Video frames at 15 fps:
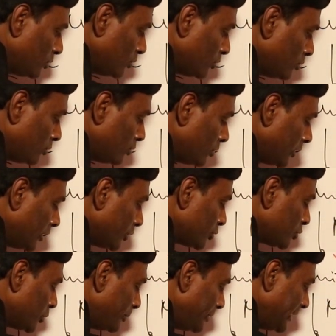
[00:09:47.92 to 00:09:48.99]
2
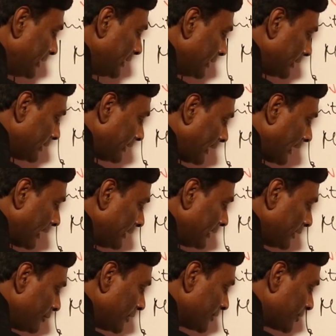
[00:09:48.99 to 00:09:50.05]
should be tan
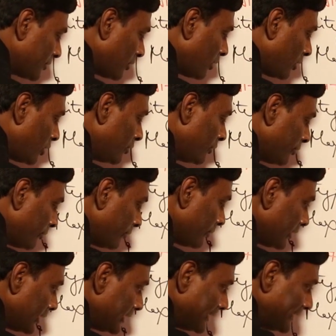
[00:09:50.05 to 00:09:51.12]
inverse of
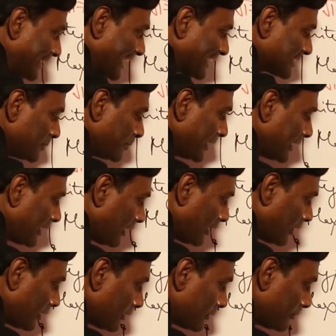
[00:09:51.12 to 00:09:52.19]
x by
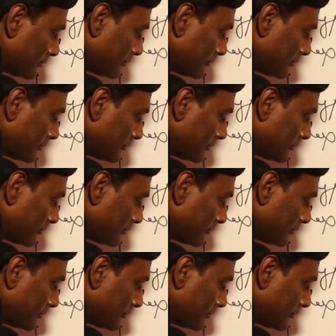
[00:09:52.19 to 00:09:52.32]
r.